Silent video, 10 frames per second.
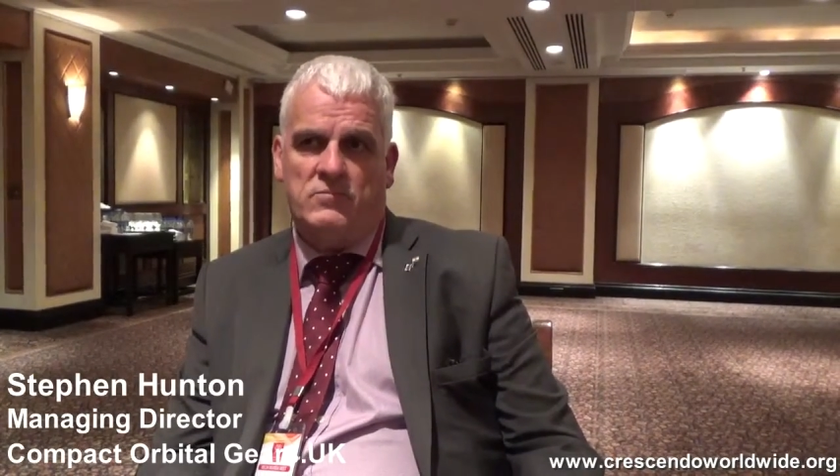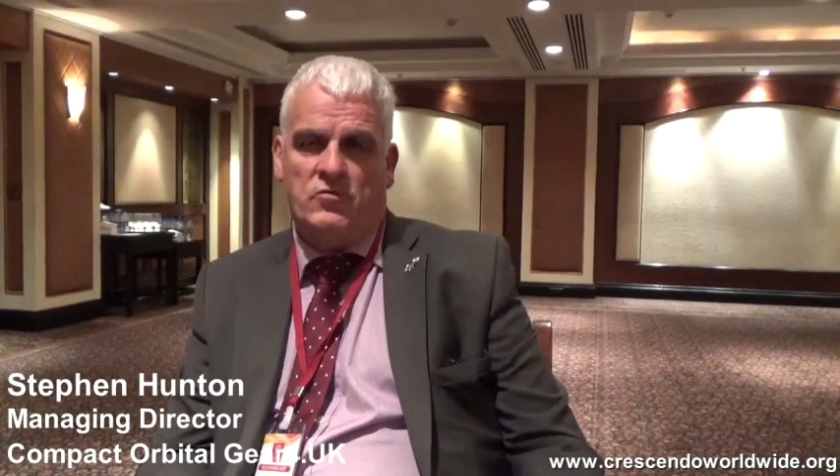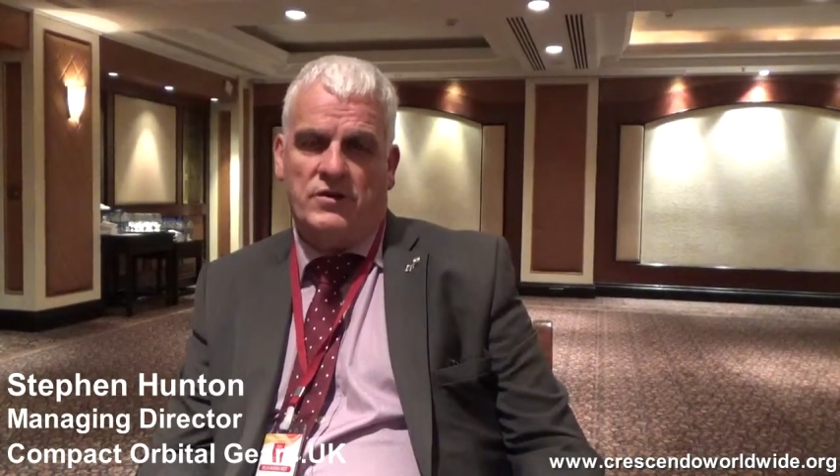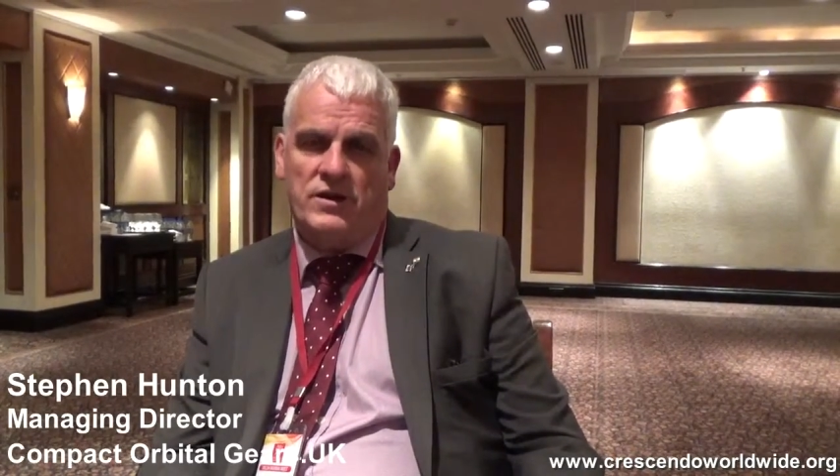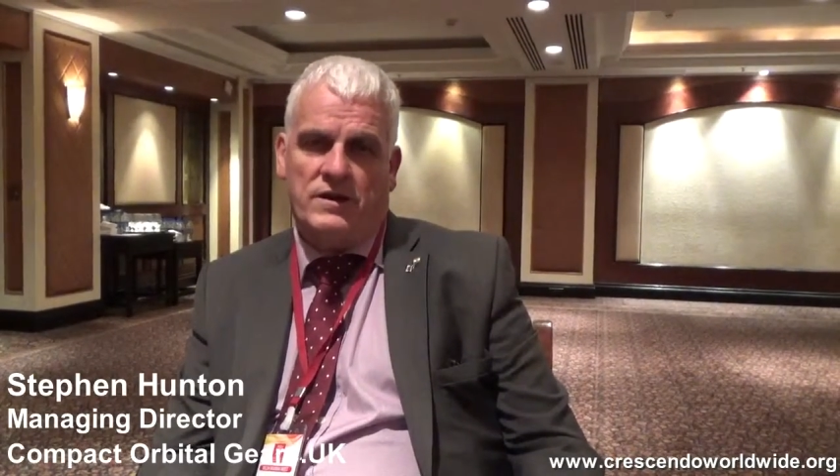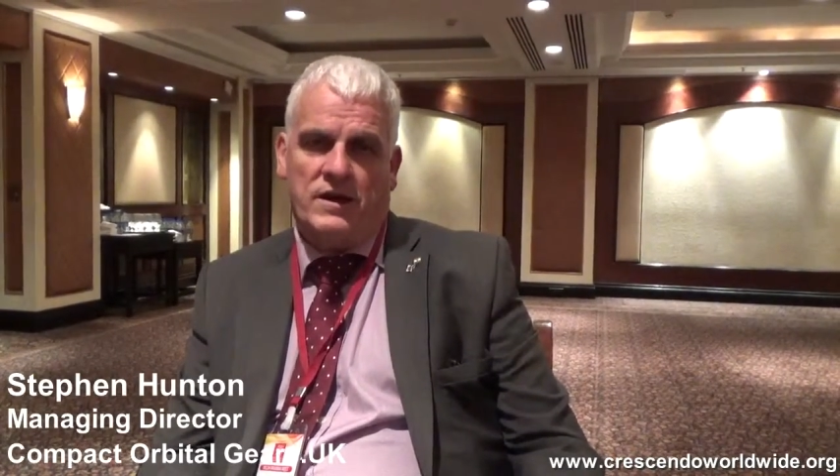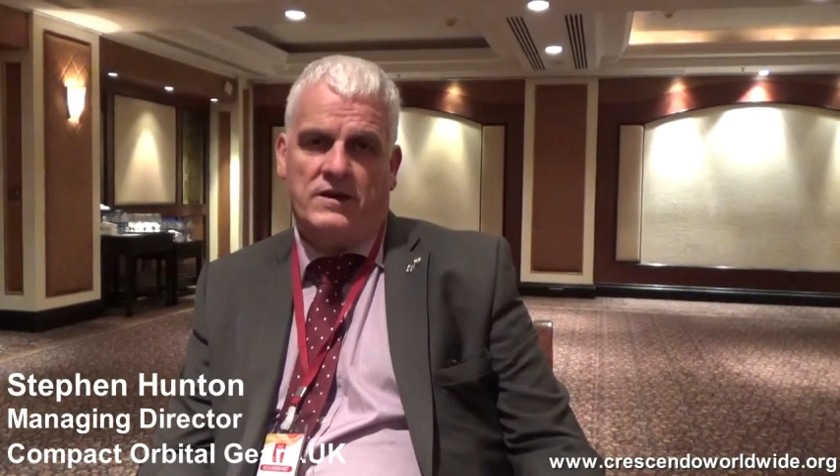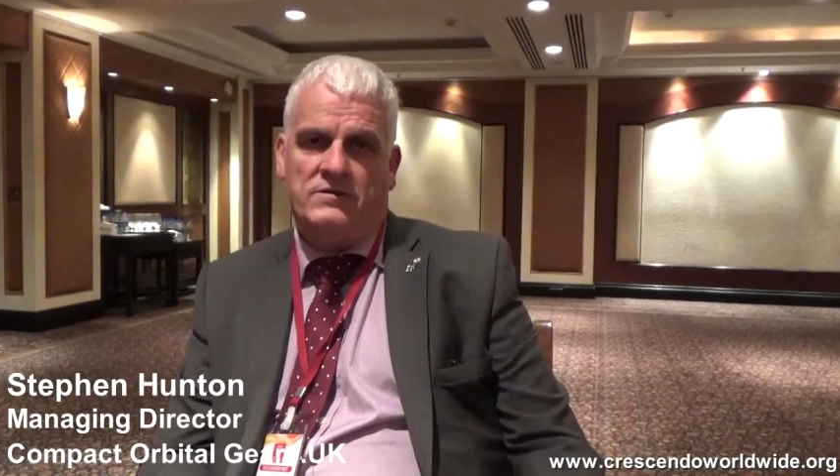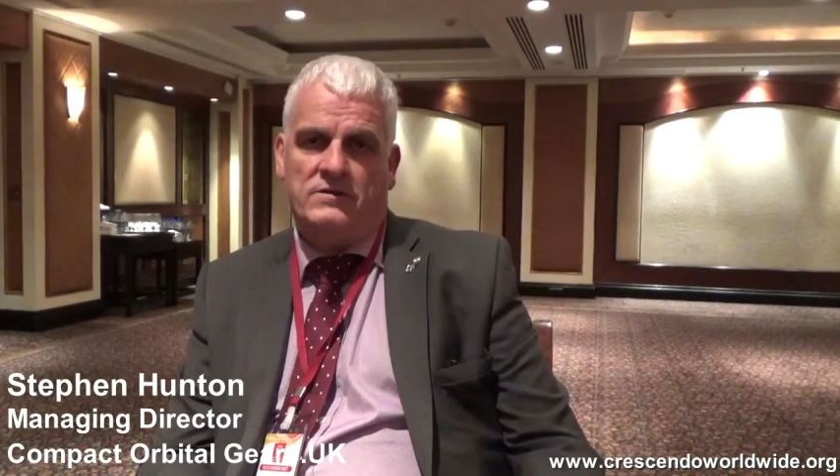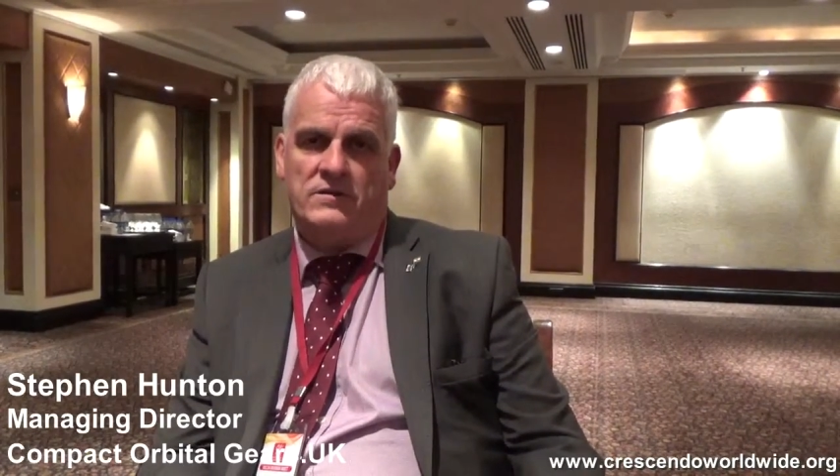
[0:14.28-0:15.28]
marine
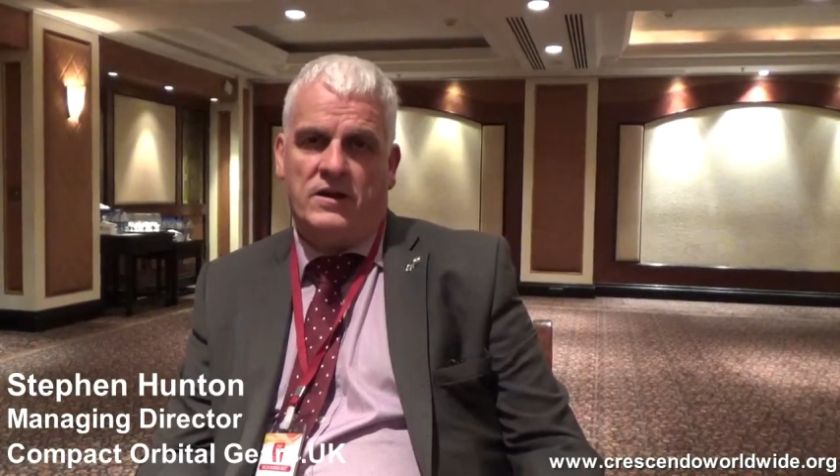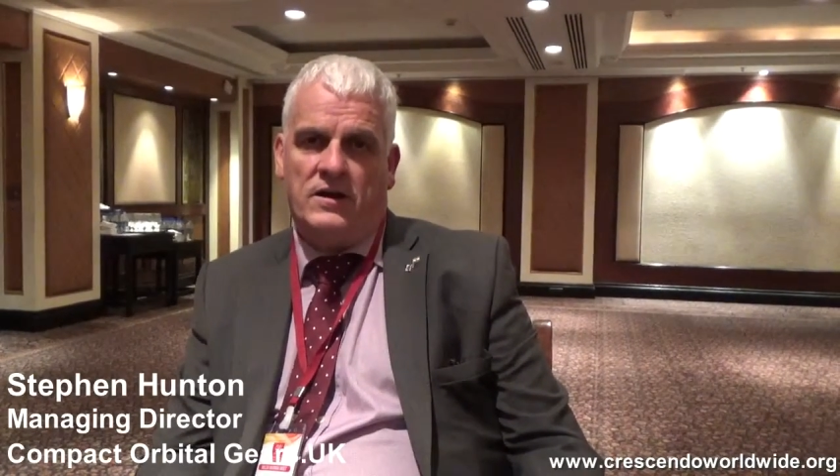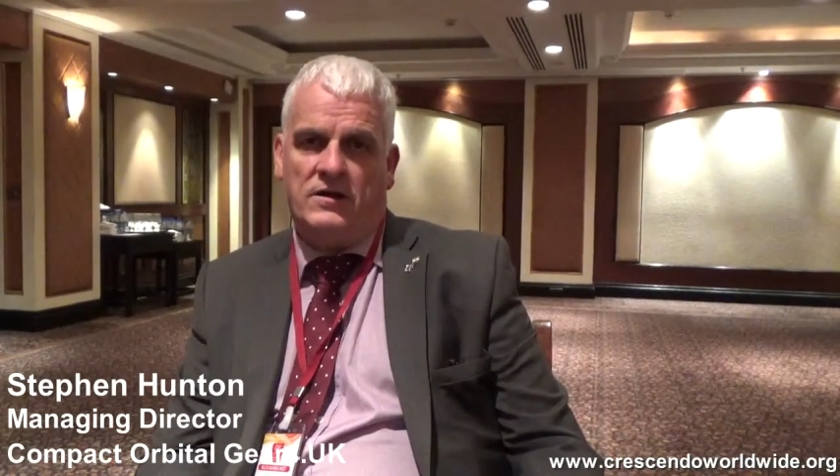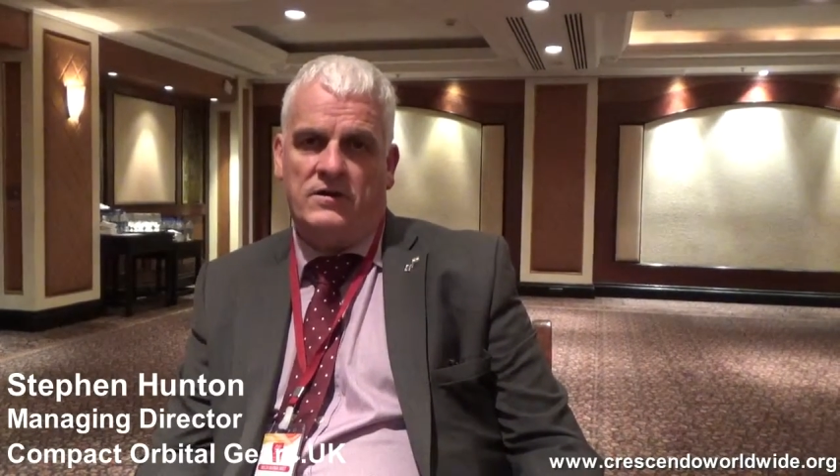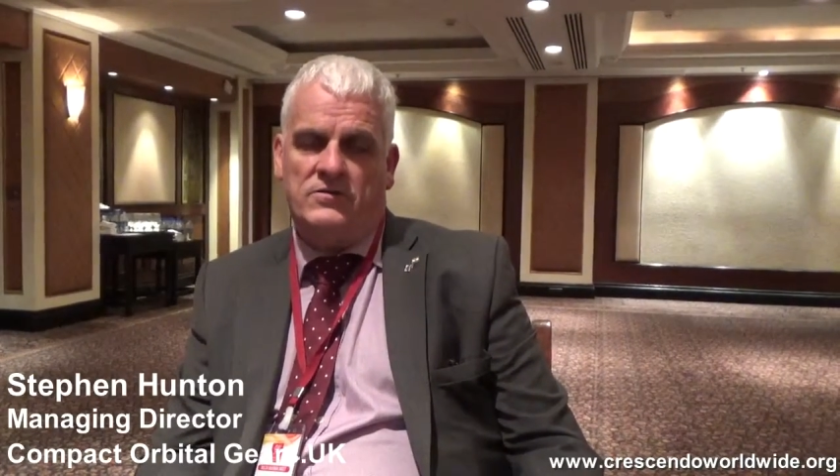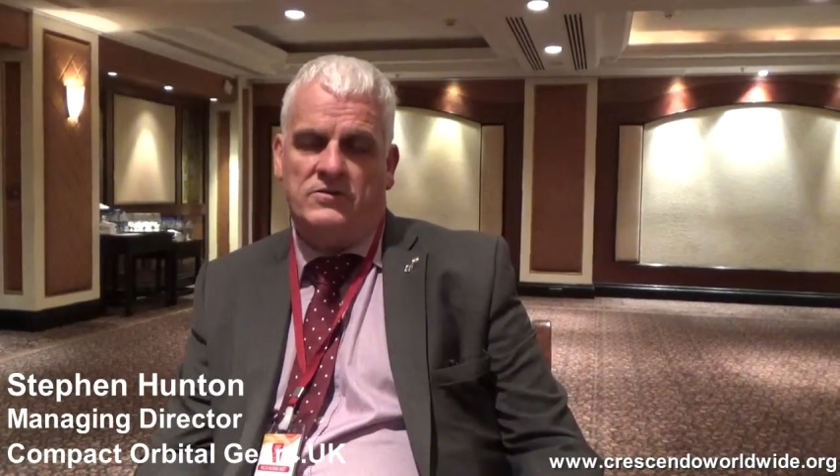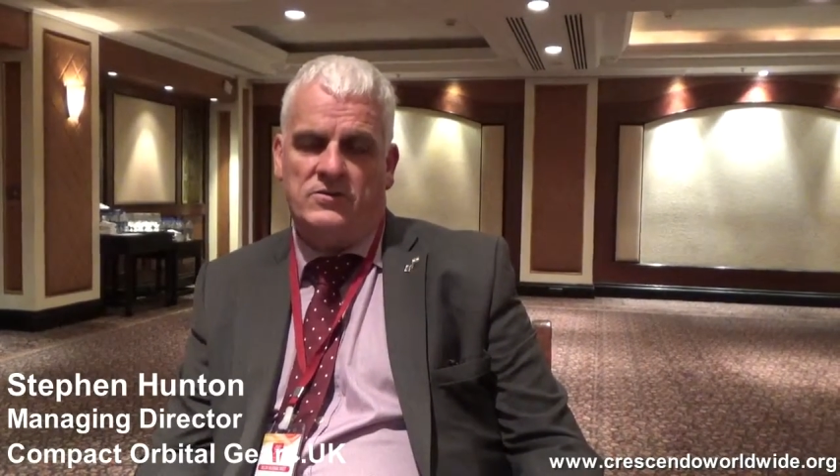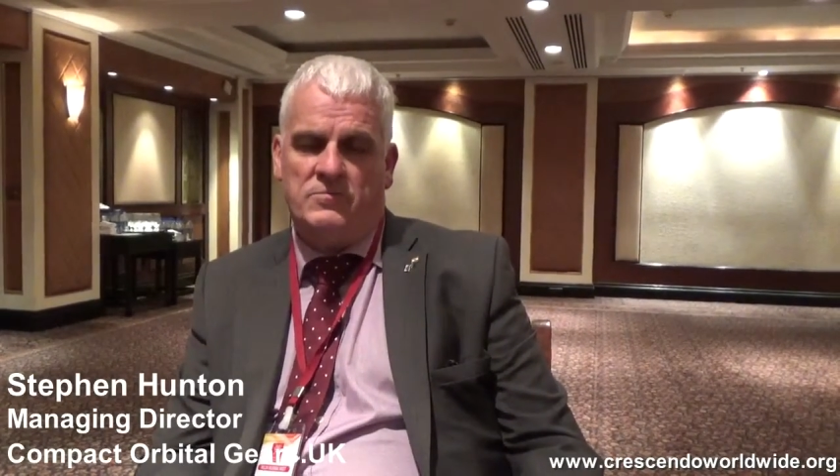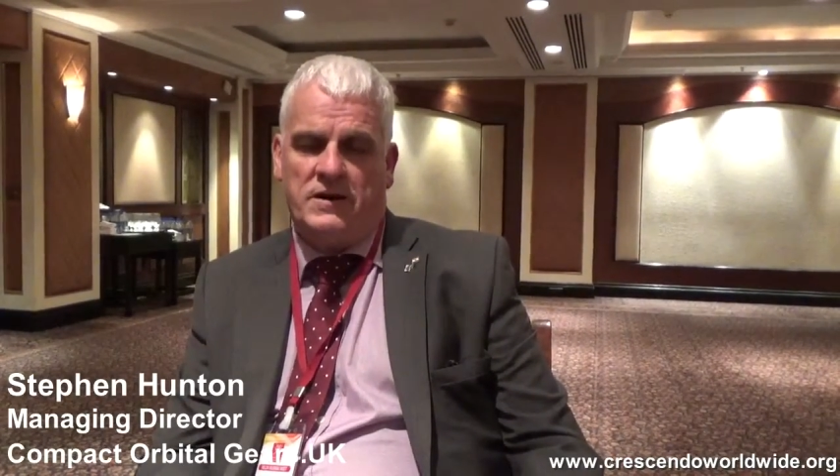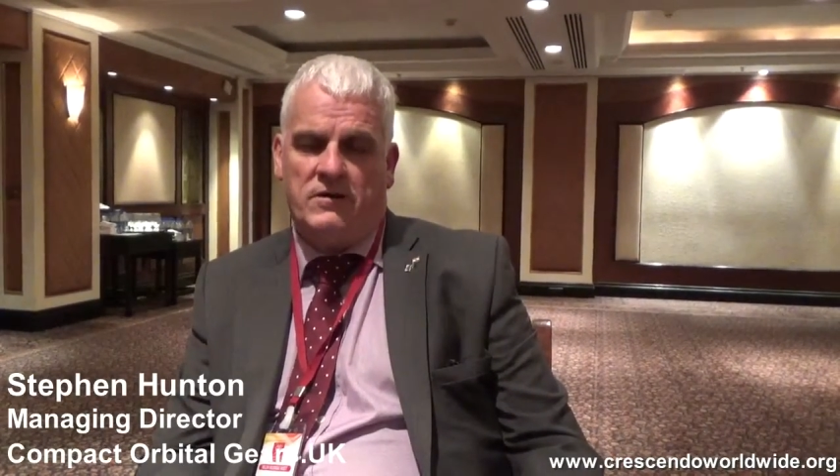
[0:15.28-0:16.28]
and
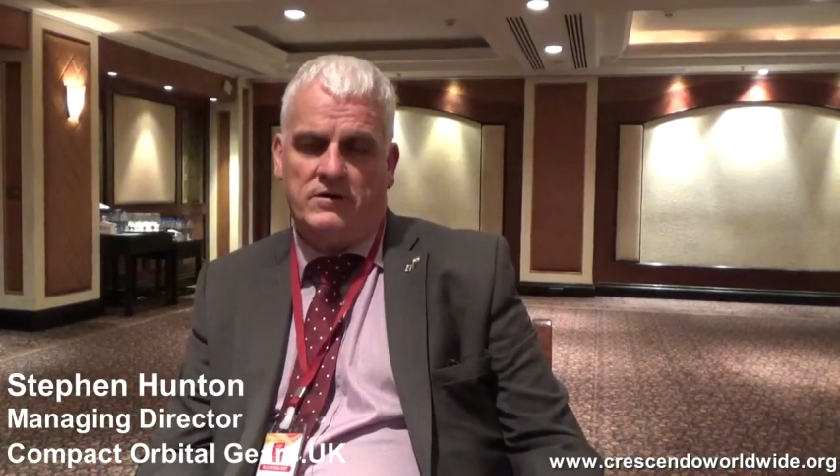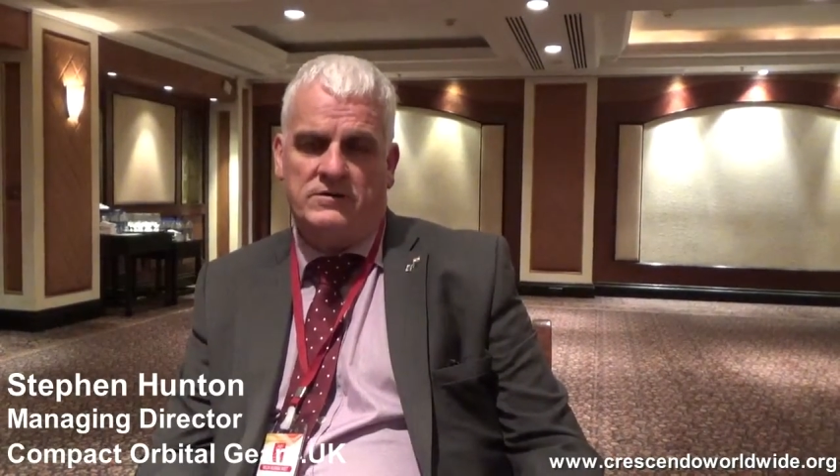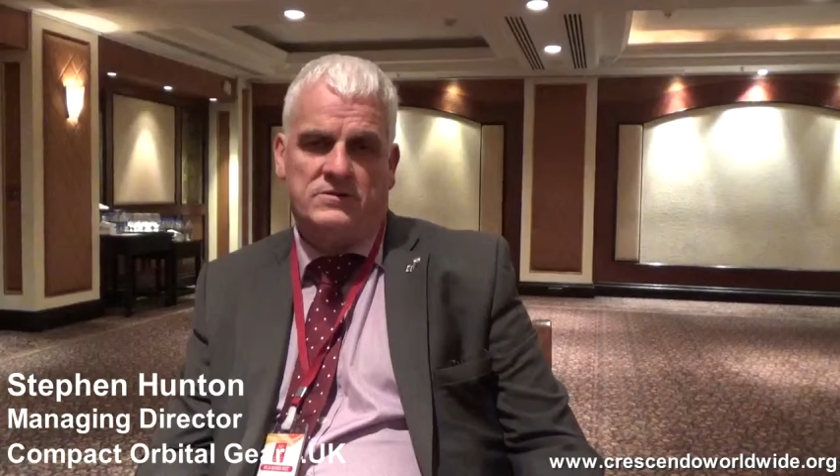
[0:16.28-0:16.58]
new power,